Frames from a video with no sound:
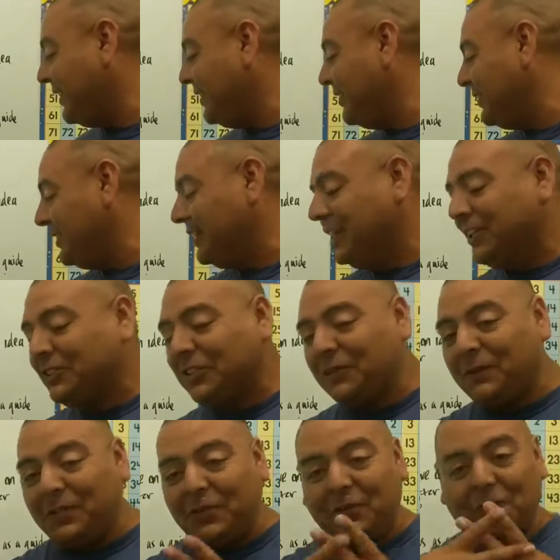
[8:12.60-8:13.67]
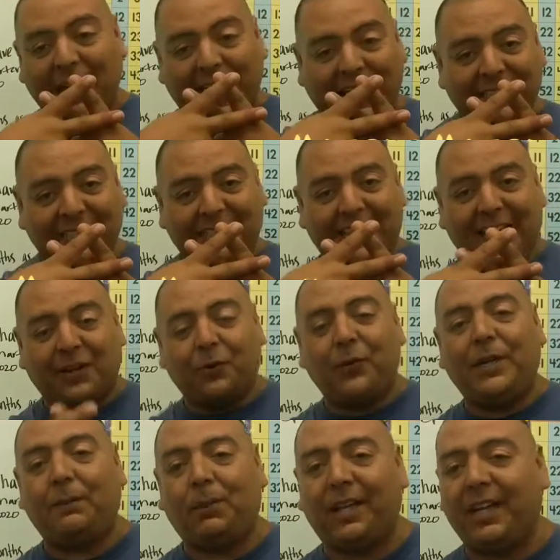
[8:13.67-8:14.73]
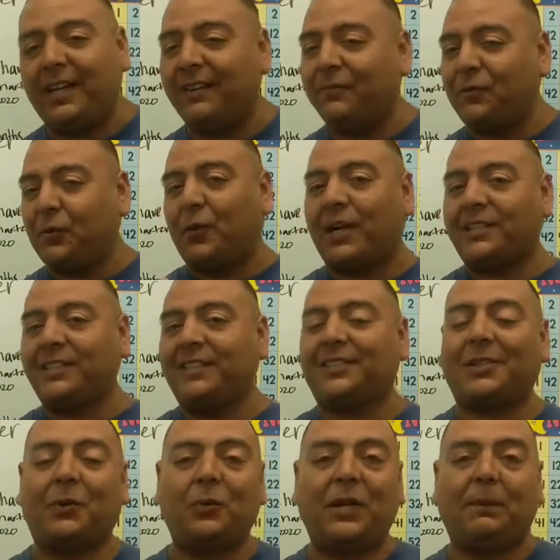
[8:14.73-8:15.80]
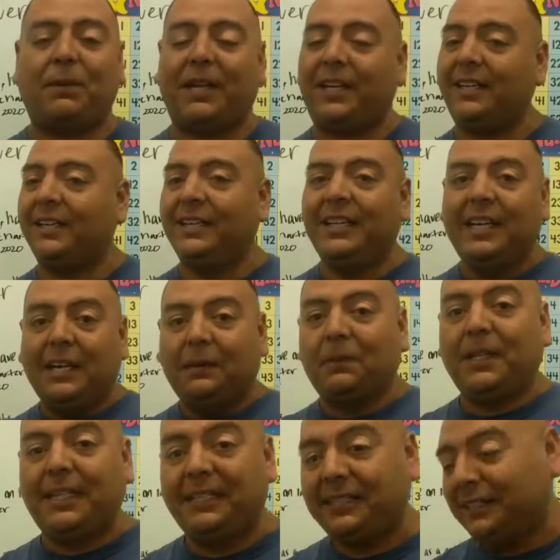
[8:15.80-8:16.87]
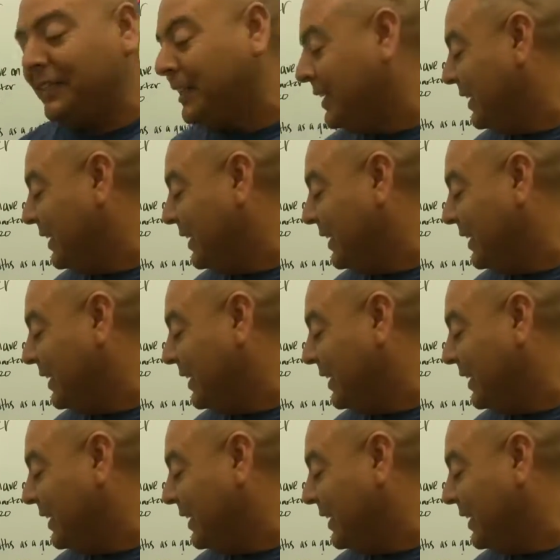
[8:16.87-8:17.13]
here. So if you do hashtag replay, if you're watching this on replay, please